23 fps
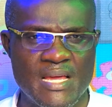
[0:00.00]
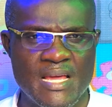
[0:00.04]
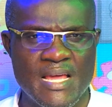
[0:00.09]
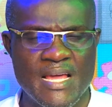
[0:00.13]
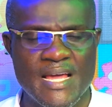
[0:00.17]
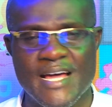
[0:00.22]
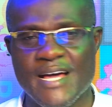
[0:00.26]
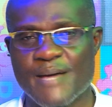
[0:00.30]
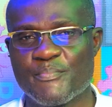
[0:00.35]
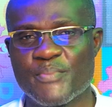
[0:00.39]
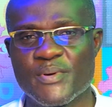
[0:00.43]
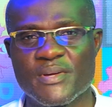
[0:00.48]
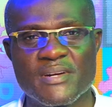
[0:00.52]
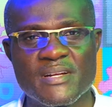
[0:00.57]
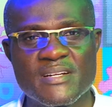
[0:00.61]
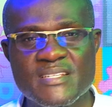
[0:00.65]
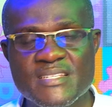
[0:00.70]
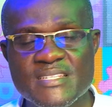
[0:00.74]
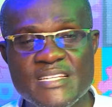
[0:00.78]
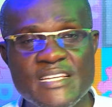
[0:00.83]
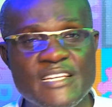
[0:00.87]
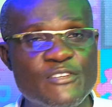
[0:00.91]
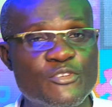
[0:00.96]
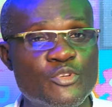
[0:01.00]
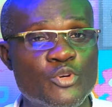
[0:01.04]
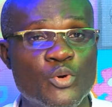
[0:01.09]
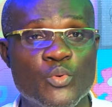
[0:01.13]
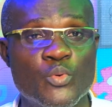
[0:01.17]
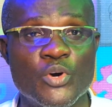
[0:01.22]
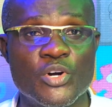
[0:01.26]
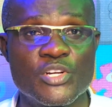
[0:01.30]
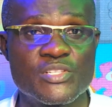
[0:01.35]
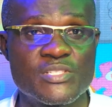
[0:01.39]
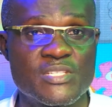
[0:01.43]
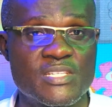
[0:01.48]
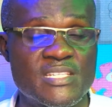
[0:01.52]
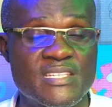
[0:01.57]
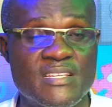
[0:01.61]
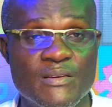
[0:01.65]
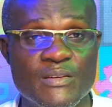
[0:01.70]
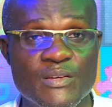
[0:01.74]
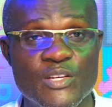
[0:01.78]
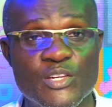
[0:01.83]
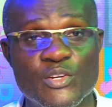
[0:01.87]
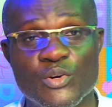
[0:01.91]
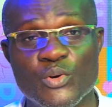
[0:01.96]
Her parents didn't know
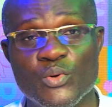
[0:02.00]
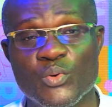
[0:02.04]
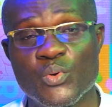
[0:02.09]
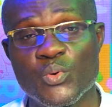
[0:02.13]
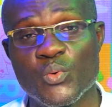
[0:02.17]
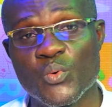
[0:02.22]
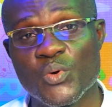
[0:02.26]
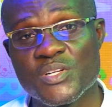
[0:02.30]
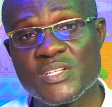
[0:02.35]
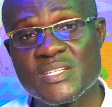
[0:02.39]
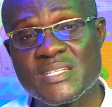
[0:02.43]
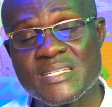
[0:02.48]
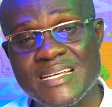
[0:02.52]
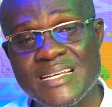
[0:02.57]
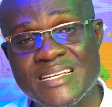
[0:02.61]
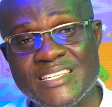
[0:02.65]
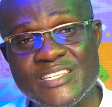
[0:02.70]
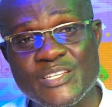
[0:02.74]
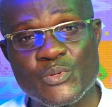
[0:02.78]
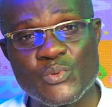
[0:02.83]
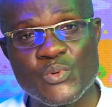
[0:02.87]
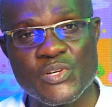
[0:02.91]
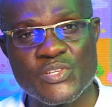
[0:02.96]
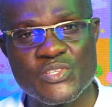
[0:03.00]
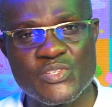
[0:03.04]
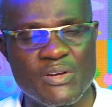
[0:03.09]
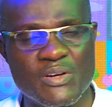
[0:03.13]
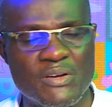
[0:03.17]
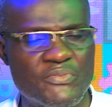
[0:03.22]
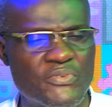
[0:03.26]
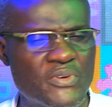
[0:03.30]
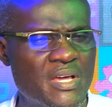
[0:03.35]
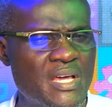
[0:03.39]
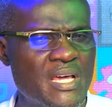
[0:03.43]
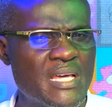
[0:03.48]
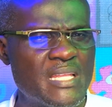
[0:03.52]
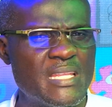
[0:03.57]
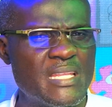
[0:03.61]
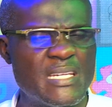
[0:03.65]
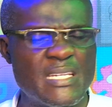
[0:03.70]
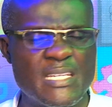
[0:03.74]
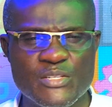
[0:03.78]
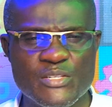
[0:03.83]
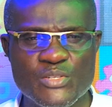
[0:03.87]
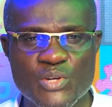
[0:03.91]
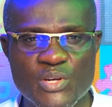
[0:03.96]
what sex she was of. They
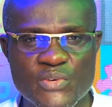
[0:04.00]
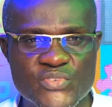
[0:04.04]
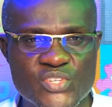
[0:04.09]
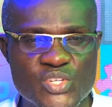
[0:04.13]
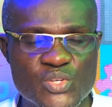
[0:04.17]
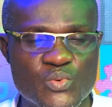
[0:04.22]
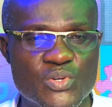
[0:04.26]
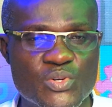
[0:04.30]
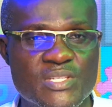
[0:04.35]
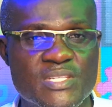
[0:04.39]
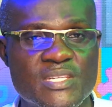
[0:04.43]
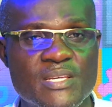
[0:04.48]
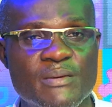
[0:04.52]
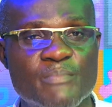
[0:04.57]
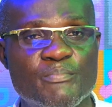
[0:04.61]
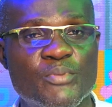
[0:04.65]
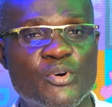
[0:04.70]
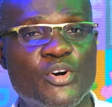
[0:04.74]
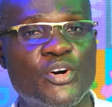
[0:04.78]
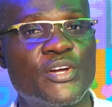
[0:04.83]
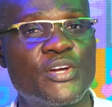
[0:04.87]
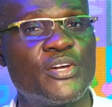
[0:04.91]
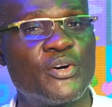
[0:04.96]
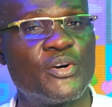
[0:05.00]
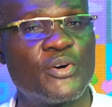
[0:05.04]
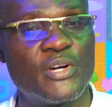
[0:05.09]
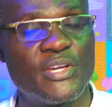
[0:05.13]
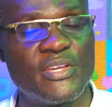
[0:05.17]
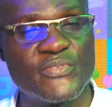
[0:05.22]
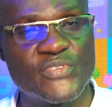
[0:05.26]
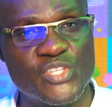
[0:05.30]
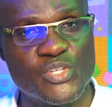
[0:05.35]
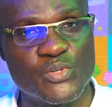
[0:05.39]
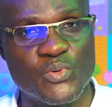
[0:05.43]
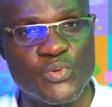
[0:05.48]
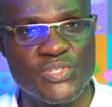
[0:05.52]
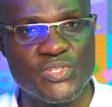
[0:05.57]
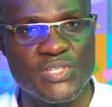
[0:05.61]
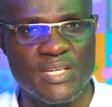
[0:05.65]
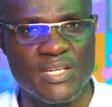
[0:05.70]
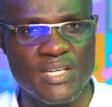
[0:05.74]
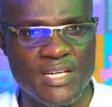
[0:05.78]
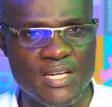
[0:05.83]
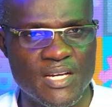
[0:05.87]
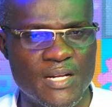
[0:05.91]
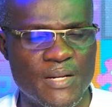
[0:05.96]
didn't know if she was a boy or if she was a
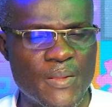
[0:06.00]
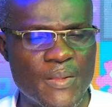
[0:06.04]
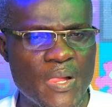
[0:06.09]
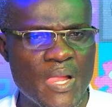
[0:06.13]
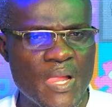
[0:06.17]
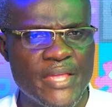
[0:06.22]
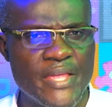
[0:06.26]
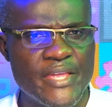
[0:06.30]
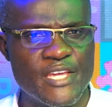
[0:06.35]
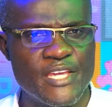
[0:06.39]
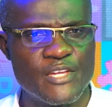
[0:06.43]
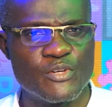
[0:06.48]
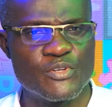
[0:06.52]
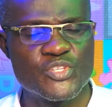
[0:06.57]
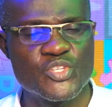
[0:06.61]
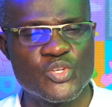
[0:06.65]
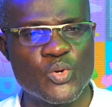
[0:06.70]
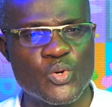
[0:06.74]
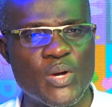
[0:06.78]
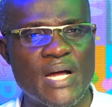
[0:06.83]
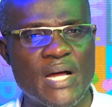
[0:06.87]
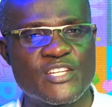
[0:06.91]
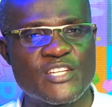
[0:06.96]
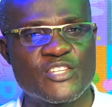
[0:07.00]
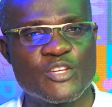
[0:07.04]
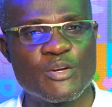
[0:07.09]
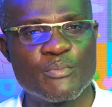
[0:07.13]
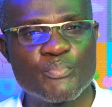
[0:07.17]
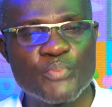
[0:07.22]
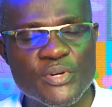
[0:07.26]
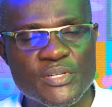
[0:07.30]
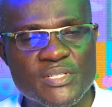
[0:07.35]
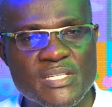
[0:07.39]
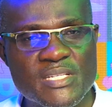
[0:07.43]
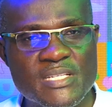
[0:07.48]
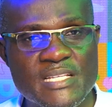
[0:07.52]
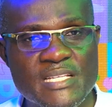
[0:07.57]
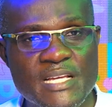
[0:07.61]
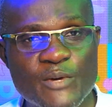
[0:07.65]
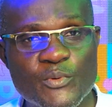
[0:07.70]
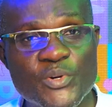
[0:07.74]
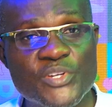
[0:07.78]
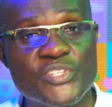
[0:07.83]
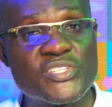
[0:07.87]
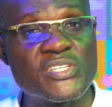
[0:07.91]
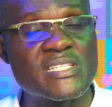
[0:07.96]
girl, you know. So at some point in time,
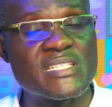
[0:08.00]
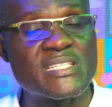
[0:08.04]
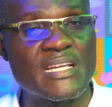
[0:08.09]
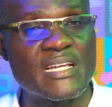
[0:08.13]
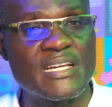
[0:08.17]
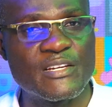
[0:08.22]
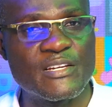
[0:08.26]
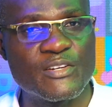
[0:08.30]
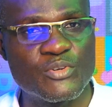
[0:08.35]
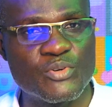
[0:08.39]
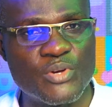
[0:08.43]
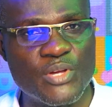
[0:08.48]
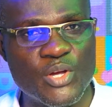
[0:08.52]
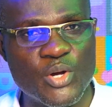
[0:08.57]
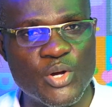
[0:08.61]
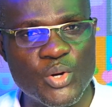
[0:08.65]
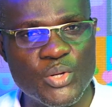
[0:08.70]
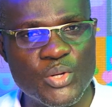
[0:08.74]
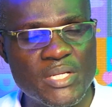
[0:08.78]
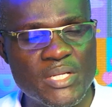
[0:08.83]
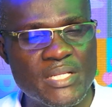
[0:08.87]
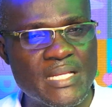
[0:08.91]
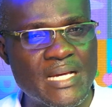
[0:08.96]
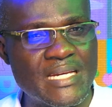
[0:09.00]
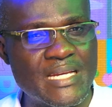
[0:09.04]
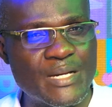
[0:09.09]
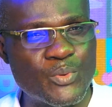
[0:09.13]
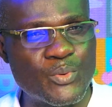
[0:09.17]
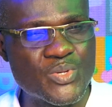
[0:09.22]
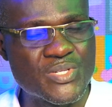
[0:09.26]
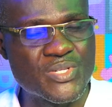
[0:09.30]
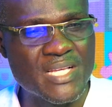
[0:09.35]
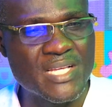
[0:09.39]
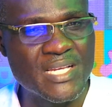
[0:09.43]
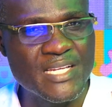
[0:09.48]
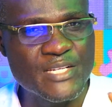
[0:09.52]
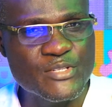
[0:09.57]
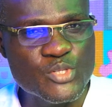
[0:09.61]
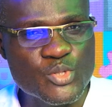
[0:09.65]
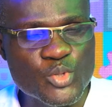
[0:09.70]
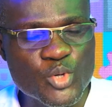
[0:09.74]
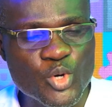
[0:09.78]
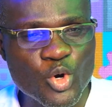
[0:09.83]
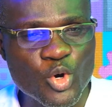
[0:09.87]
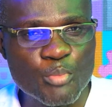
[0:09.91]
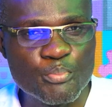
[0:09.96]
when she started growing, only that there was a
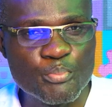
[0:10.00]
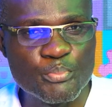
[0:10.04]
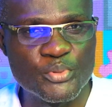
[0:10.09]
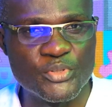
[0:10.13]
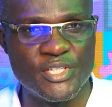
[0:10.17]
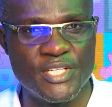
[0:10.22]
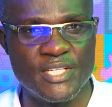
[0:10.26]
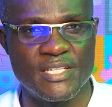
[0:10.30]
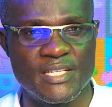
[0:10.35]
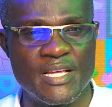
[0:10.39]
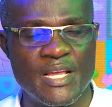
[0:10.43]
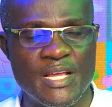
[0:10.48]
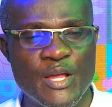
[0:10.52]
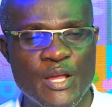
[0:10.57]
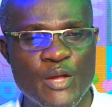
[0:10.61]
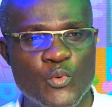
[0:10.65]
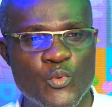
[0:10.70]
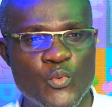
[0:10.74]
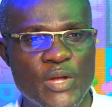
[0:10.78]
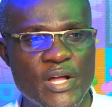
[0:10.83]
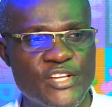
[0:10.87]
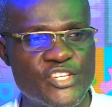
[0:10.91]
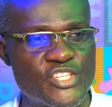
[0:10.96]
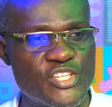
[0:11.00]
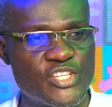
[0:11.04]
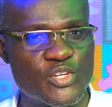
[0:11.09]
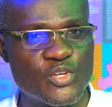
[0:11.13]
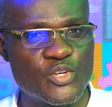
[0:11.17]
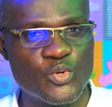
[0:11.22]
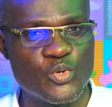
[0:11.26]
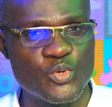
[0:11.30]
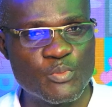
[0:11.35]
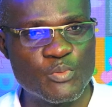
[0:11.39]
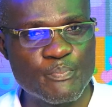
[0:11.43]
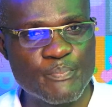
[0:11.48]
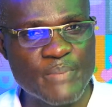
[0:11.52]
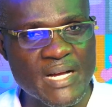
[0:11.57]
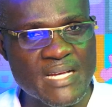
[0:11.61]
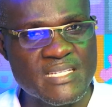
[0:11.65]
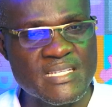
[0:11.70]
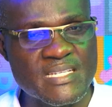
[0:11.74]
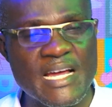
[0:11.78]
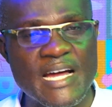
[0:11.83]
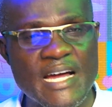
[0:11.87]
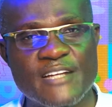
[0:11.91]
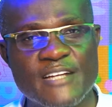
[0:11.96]
little opening where she could
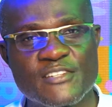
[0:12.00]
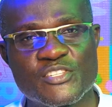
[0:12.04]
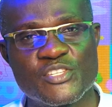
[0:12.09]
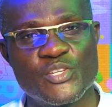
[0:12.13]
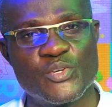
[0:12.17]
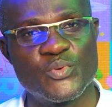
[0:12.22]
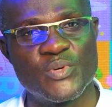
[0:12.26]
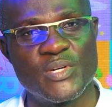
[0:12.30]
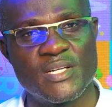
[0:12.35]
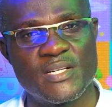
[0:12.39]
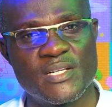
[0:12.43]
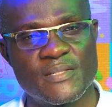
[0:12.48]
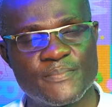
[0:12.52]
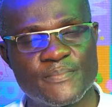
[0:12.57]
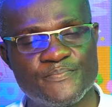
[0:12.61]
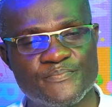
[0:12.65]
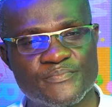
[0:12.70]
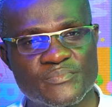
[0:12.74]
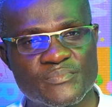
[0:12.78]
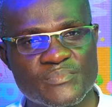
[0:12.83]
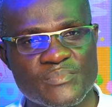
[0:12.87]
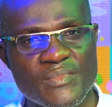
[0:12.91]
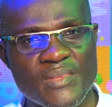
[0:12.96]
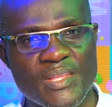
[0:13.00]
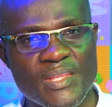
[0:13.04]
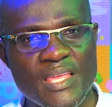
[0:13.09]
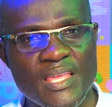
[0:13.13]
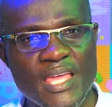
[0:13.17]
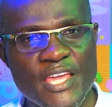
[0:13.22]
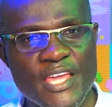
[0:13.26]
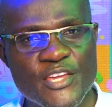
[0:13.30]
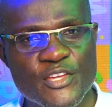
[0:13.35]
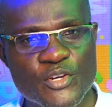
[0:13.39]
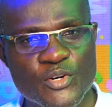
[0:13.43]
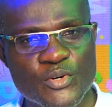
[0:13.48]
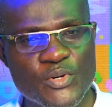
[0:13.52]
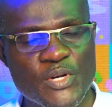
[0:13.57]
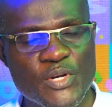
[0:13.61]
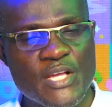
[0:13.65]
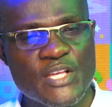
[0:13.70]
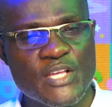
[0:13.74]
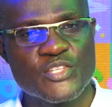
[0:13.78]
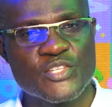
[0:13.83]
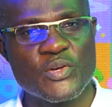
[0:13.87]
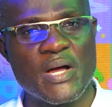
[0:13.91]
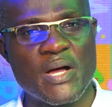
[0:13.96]
pass out urine, you know.
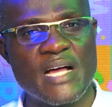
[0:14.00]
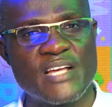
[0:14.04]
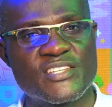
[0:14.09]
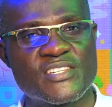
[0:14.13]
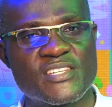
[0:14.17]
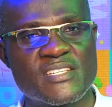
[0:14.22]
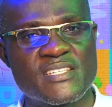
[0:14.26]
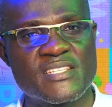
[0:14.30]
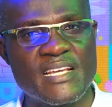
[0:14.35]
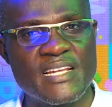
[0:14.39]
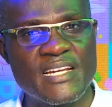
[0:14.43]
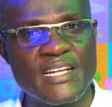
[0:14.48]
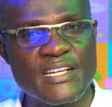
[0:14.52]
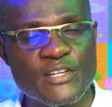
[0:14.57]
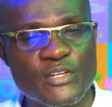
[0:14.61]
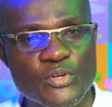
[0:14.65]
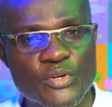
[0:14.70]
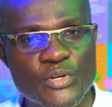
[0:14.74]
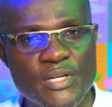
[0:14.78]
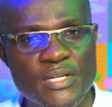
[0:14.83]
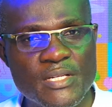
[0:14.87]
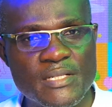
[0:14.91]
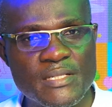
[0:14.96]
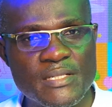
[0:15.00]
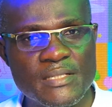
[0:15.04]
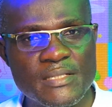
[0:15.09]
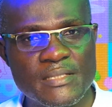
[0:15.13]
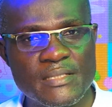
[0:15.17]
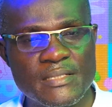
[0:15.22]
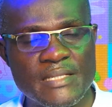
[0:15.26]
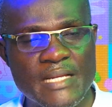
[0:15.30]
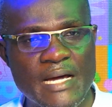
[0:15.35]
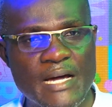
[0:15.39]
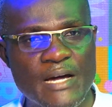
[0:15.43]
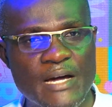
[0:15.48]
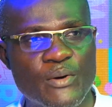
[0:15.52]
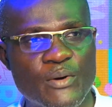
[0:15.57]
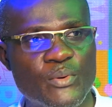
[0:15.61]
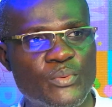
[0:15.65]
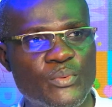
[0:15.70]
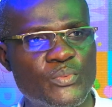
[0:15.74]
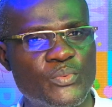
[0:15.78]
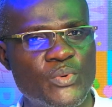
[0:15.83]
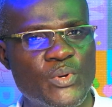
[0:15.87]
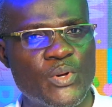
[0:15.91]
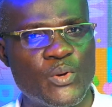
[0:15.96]
So as she started growing now,
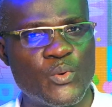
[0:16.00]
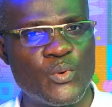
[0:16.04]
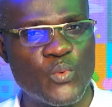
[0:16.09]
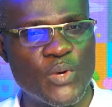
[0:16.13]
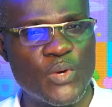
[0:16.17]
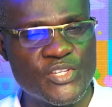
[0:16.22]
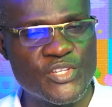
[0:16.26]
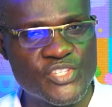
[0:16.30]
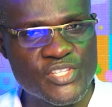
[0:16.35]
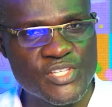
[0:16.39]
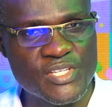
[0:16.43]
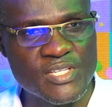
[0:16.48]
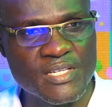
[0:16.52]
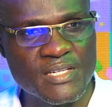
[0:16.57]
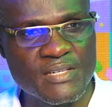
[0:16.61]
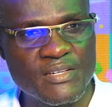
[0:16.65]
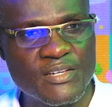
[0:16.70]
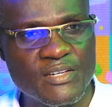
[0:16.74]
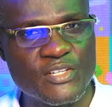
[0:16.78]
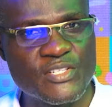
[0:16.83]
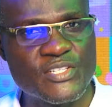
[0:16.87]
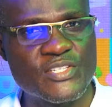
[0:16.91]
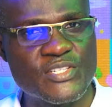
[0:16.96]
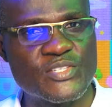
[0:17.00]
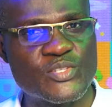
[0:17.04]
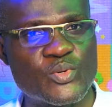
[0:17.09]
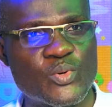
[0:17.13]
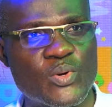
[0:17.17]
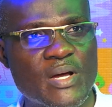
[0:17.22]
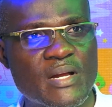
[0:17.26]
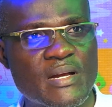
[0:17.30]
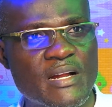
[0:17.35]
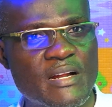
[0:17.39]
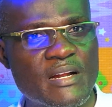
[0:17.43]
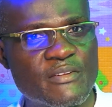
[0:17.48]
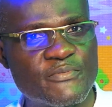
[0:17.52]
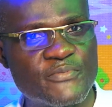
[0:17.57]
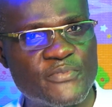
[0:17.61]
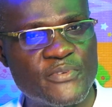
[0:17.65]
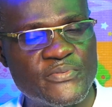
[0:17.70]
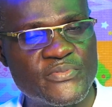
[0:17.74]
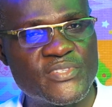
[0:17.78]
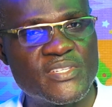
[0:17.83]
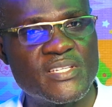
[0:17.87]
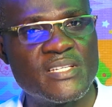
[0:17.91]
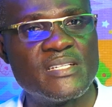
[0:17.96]
when she got to around
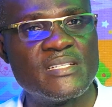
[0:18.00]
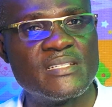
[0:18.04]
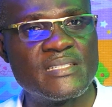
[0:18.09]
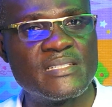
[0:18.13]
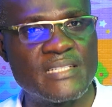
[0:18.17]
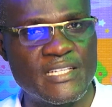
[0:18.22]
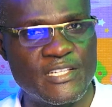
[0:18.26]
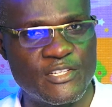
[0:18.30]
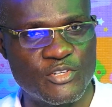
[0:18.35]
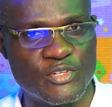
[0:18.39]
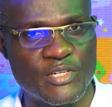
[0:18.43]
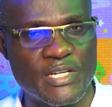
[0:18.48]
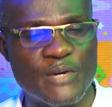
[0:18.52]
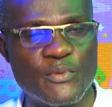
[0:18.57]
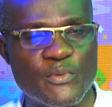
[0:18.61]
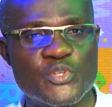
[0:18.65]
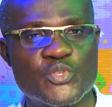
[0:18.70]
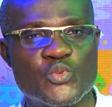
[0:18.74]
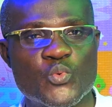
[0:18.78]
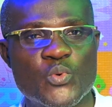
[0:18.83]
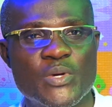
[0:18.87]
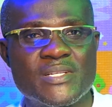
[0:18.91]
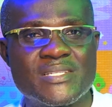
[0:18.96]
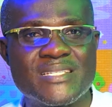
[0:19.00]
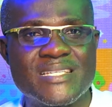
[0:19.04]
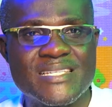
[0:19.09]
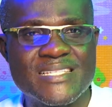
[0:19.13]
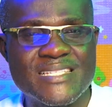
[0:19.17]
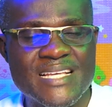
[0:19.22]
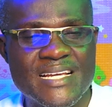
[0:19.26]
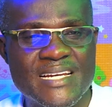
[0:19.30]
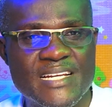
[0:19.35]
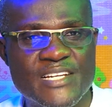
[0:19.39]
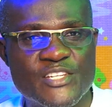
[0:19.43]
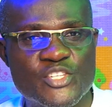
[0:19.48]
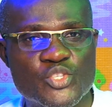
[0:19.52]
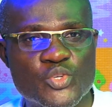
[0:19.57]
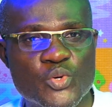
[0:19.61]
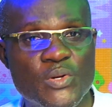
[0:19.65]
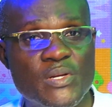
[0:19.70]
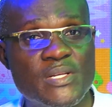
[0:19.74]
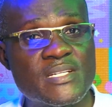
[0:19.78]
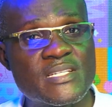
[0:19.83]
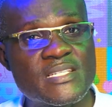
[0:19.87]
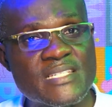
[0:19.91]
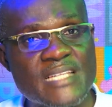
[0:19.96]
15, you know, that was when she started
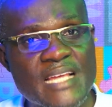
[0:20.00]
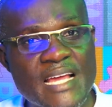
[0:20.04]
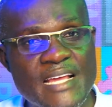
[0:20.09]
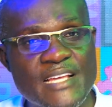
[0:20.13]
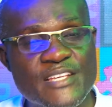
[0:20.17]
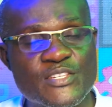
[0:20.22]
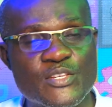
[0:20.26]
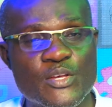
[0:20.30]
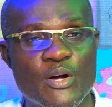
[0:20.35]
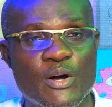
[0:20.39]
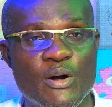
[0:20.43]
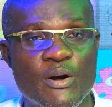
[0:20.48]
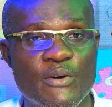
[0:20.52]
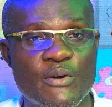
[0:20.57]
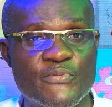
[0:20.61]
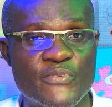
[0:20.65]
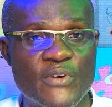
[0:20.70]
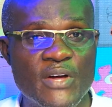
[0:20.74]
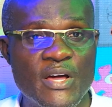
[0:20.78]
showing signs of,